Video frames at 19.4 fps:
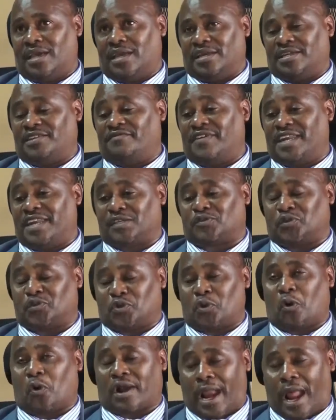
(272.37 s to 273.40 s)
And even as
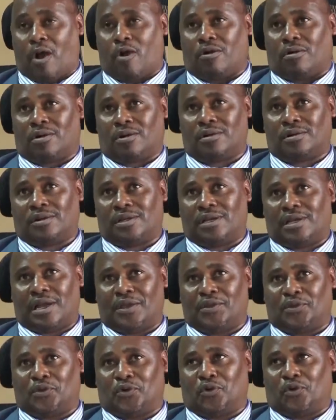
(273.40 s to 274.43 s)
we talk now,
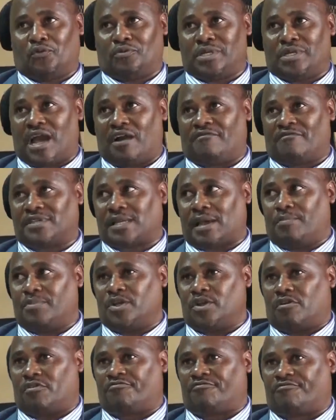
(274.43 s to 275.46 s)
you know, we are having a
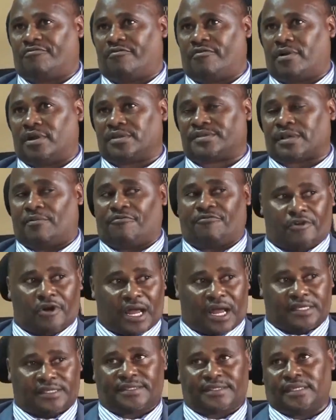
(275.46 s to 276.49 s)
bit of some
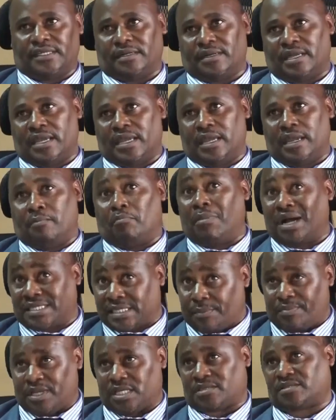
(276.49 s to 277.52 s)
floods in
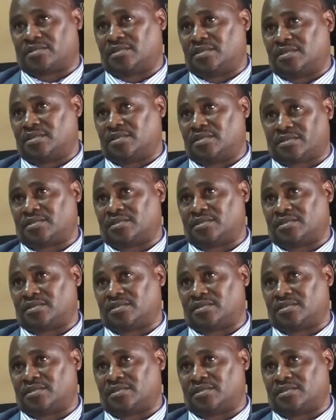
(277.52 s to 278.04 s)
Marsabit,